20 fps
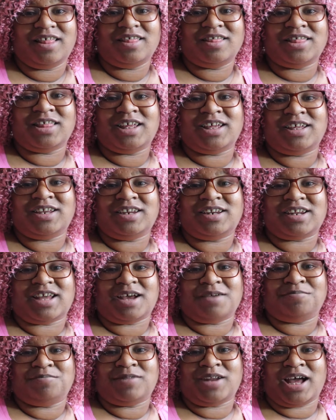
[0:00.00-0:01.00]
then
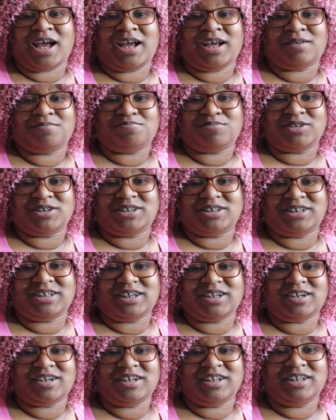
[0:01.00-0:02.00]
I'm not
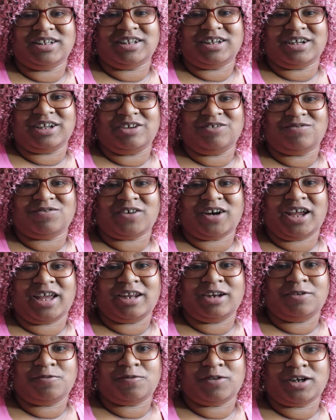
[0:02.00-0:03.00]
particularly looking for
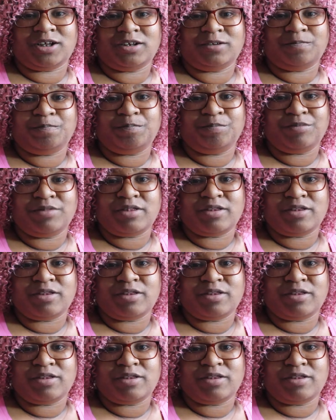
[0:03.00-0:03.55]
anyone.